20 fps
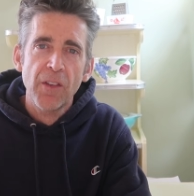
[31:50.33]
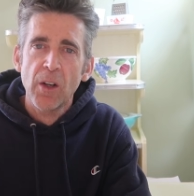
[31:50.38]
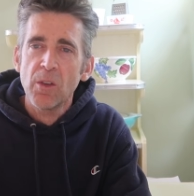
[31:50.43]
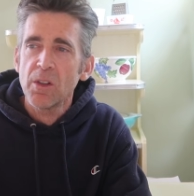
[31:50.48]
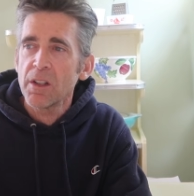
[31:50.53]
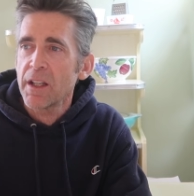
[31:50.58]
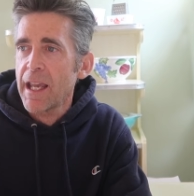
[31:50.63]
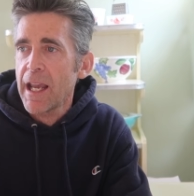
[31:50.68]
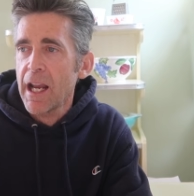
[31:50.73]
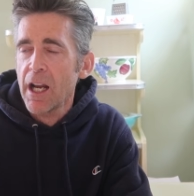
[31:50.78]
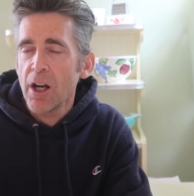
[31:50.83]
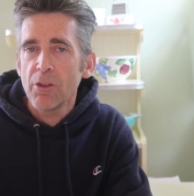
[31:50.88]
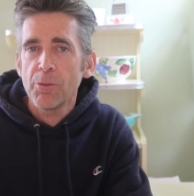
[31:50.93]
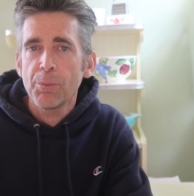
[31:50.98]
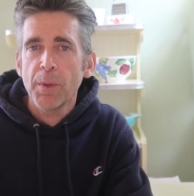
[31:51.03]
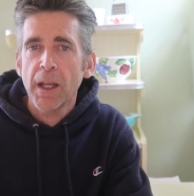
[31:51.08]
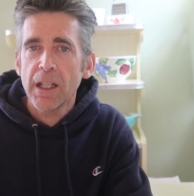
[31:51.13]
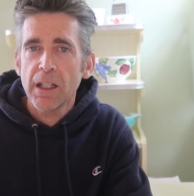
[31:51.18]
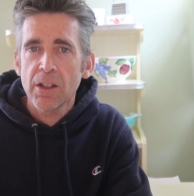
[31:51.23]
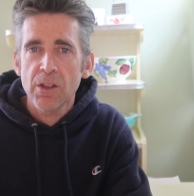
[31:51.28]
I don't care
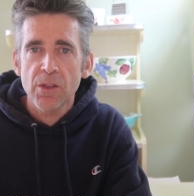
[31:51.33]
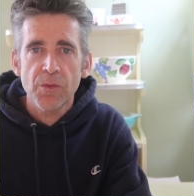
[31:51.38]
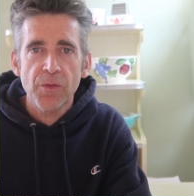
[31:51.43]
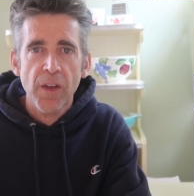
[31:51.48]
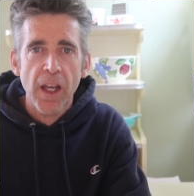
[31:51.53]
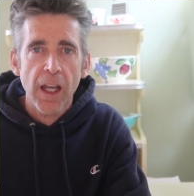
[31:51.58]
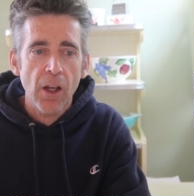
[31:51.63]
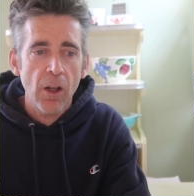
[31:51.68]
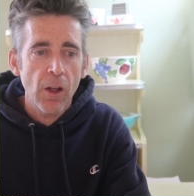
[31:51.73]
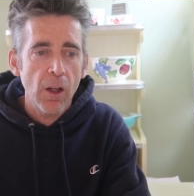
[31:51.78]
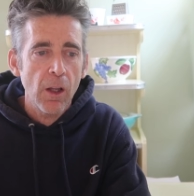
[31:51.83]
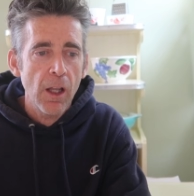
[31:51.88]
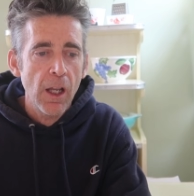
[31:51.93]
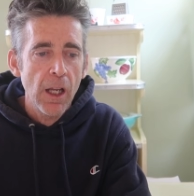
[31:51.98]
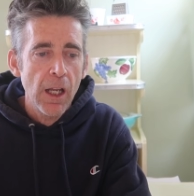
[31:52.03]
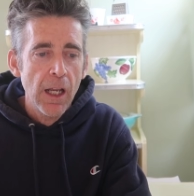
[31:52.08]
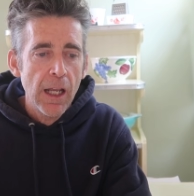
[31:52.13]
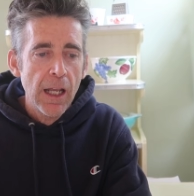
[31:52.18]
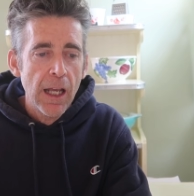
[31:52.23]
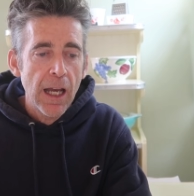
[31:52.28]
if paintings fail.
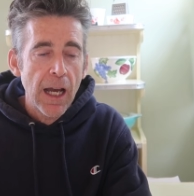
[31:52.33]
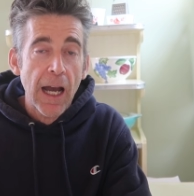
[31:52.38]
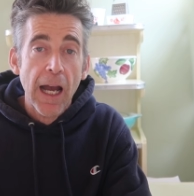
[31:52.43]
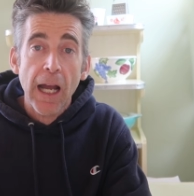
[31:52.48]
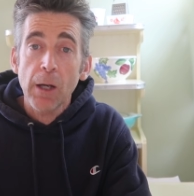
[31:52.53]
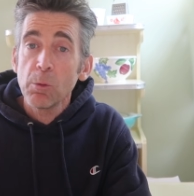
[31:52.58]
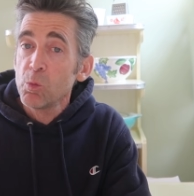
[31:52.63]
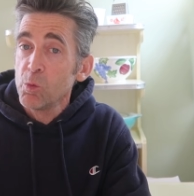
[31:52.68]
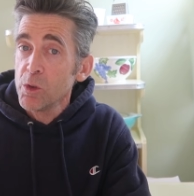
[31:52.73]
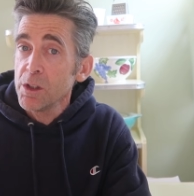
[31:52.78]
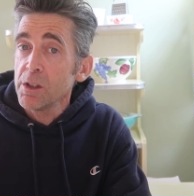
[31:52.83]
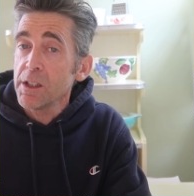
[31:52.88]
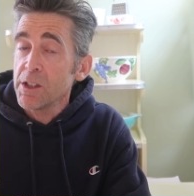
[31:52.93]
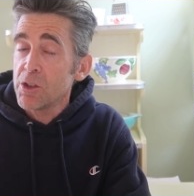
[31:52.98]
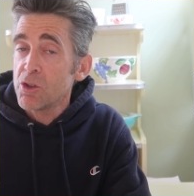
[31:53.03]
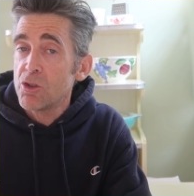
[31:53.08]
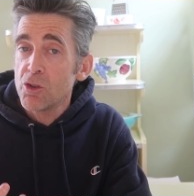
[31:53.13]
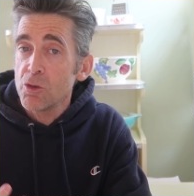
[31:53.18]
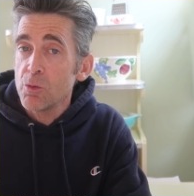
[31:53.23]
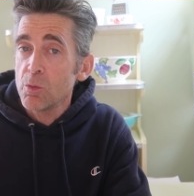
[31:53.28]
I
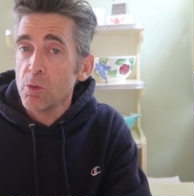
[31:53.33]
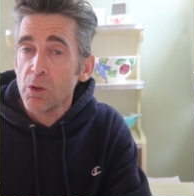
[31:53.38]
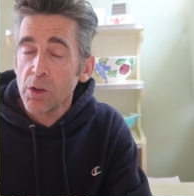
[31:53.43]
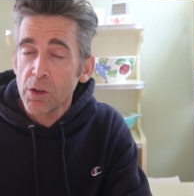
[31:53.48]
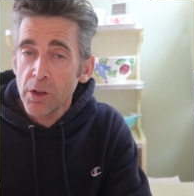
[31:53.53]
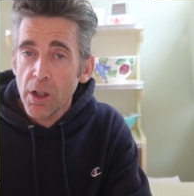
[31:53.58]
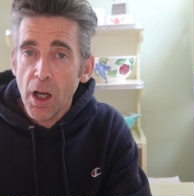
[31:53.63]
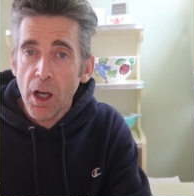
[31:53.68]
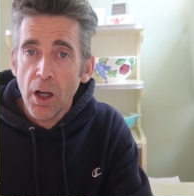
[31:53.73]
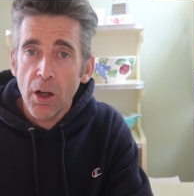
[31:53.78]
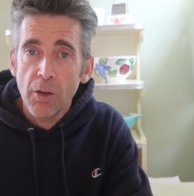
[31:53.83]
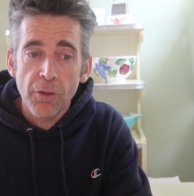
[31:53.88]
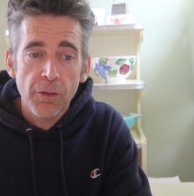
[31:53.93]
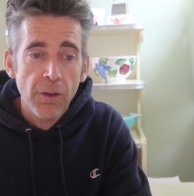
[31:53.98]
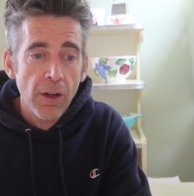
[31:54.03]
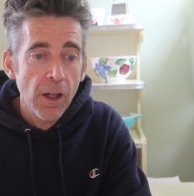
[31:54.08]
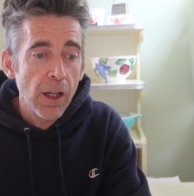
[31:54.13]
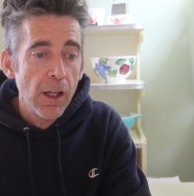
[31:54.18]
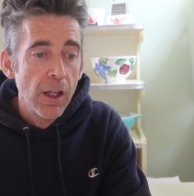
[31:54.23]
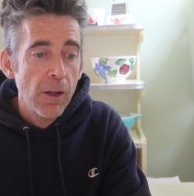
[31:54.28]
really do love.